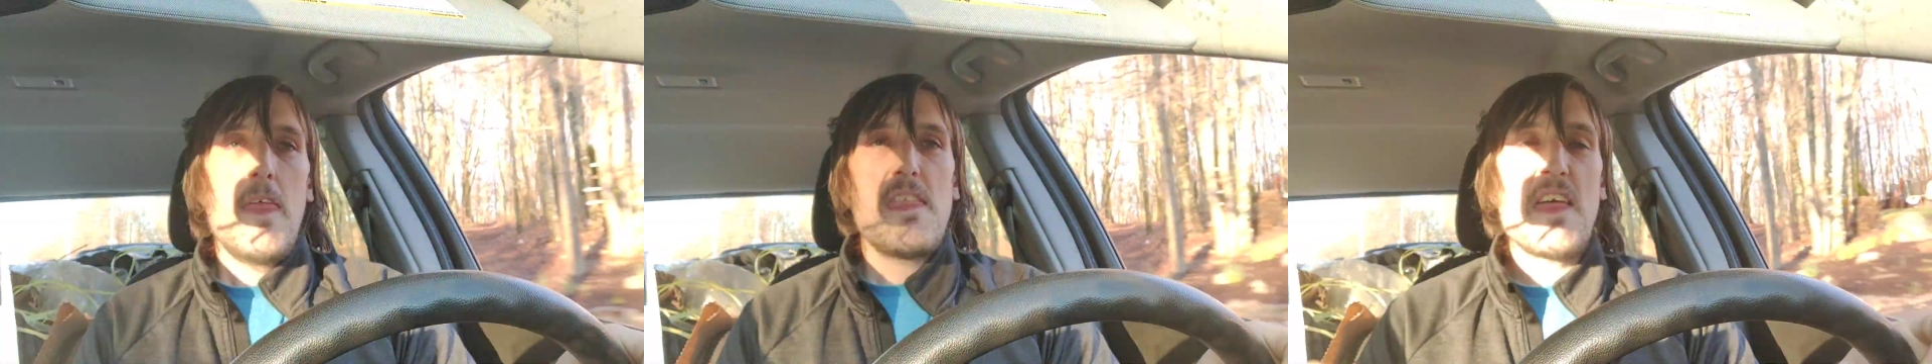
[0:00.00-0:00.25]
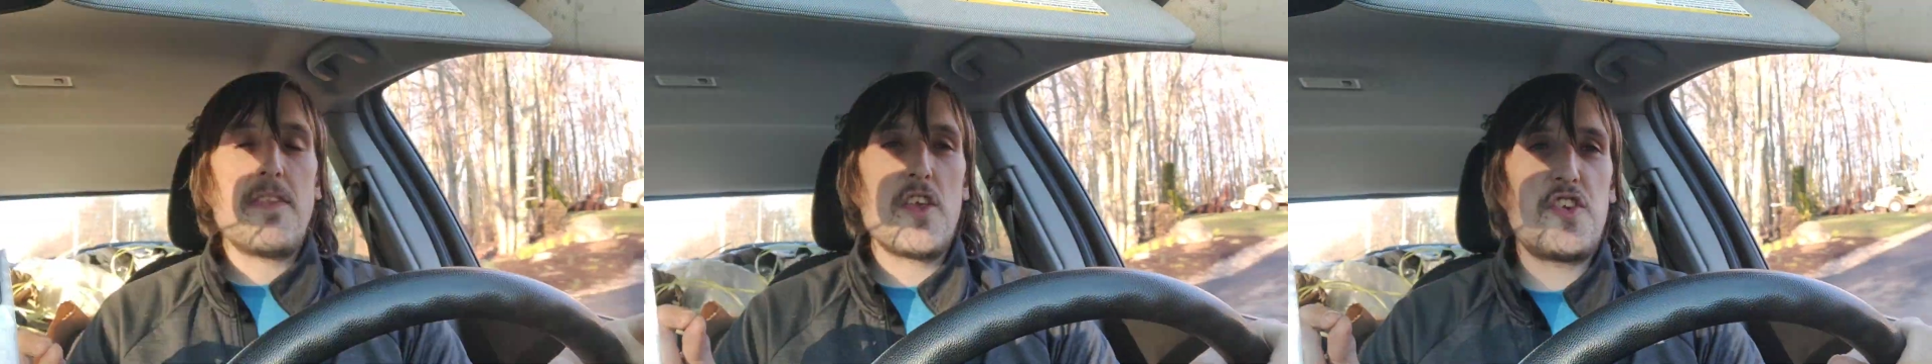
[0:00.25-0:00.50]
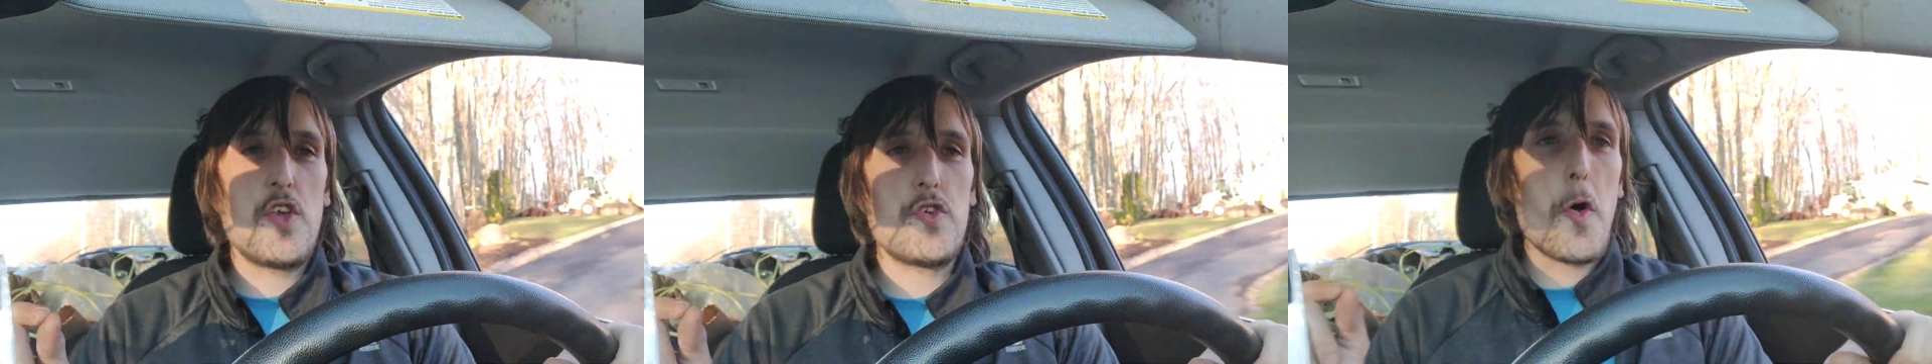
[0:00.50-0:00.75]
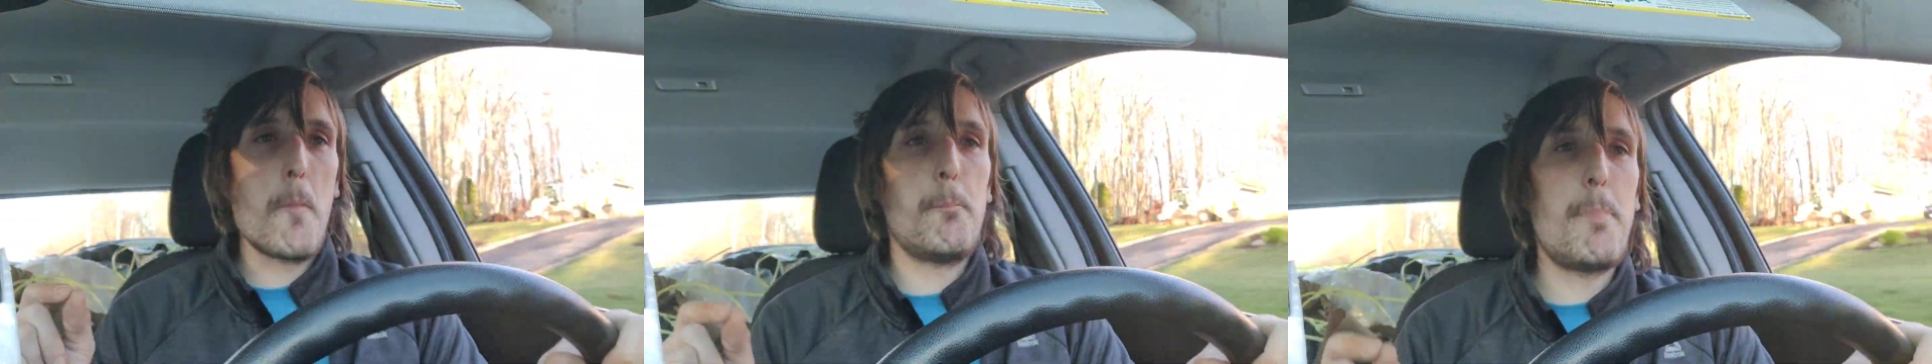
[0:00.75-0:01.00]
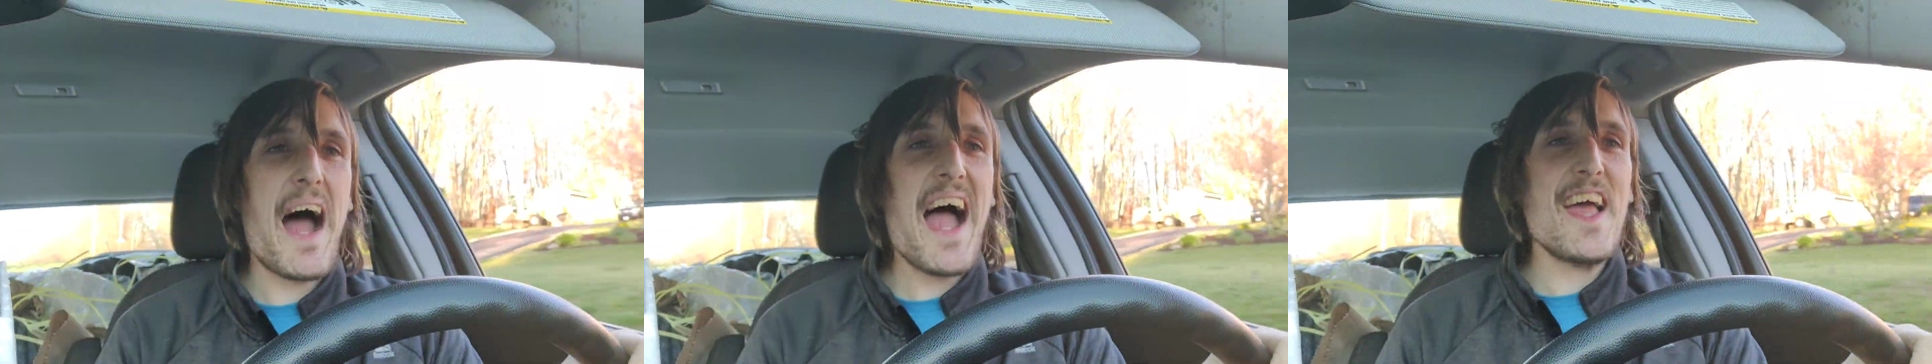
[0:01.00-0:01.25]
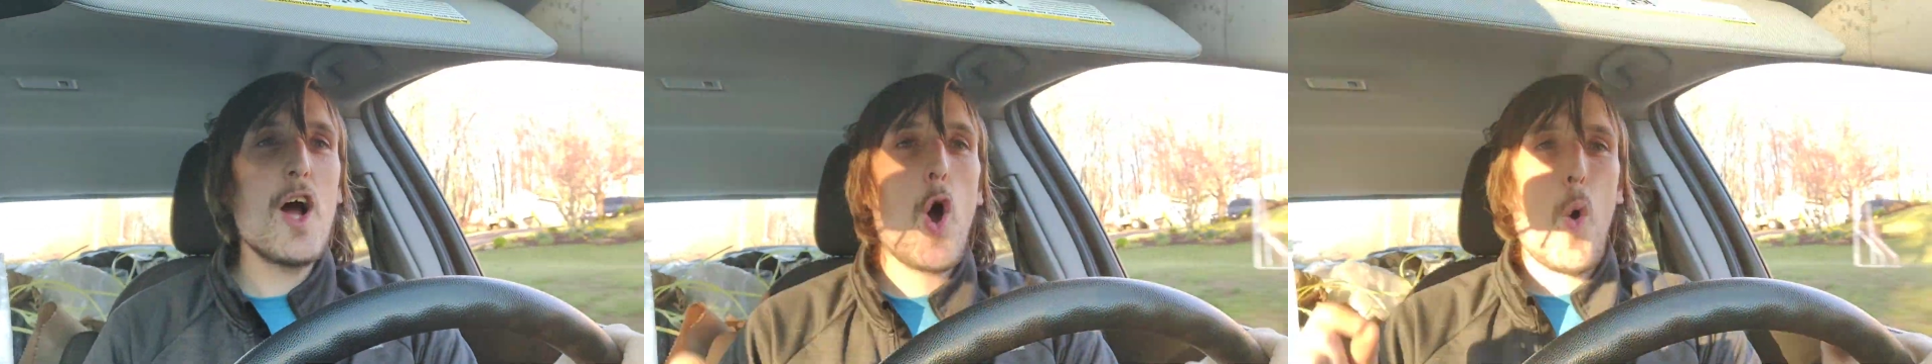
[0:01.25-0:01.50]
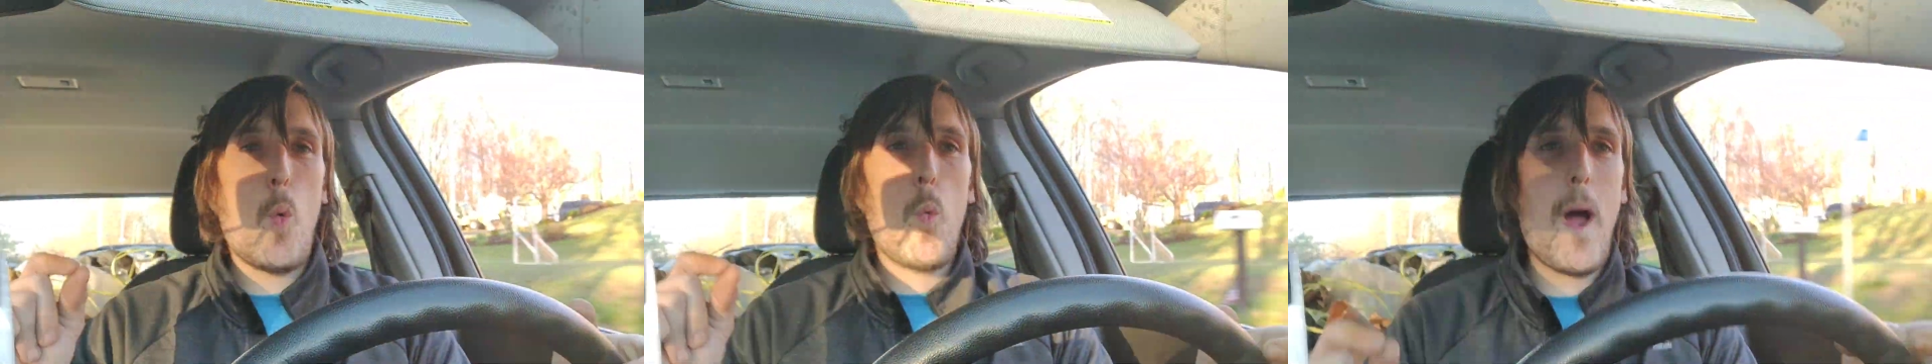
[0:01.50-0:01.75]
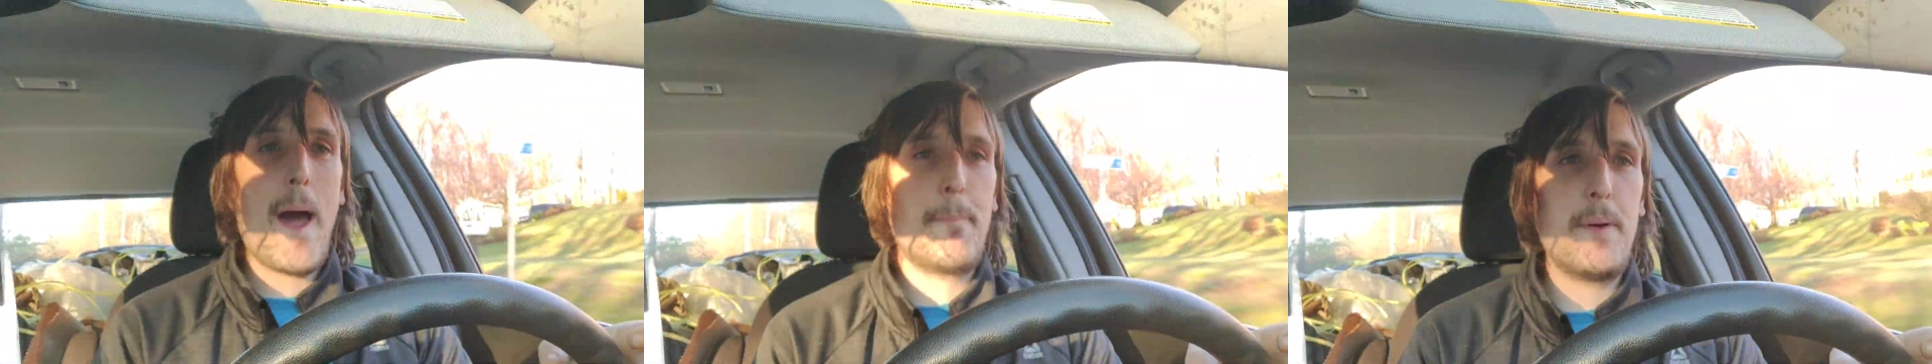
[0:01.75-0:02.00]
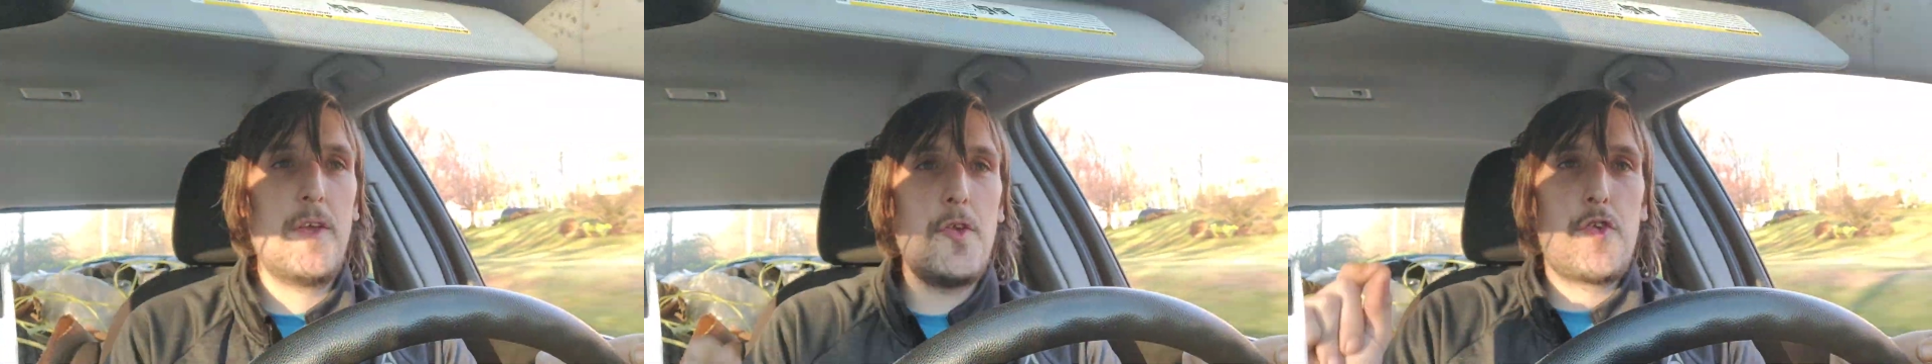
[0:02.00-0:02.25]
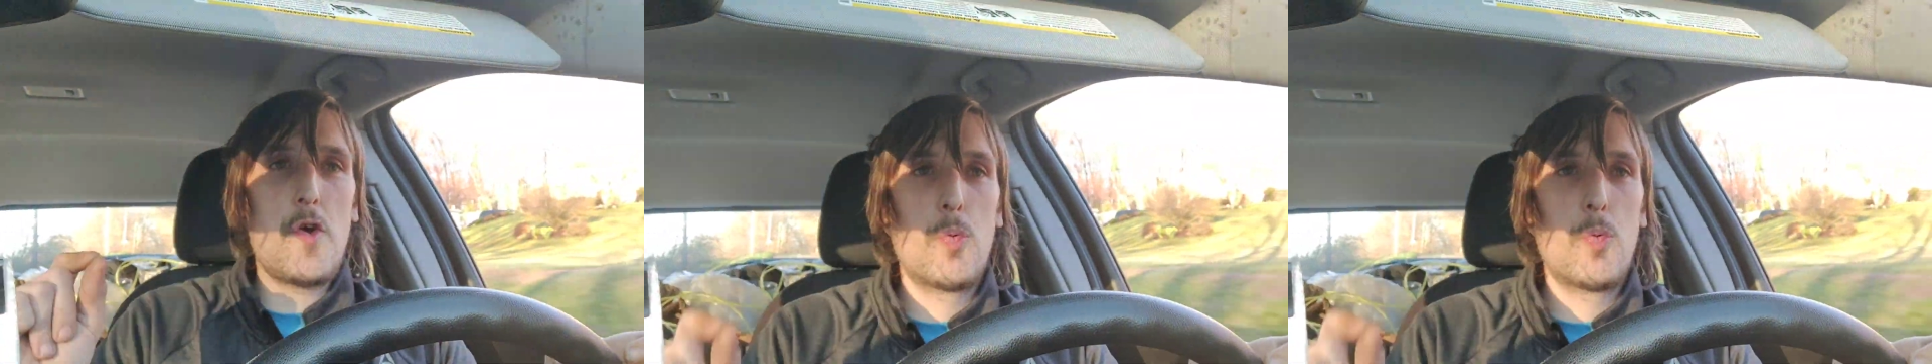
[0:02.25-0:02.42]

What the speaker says: that this is a bioweapons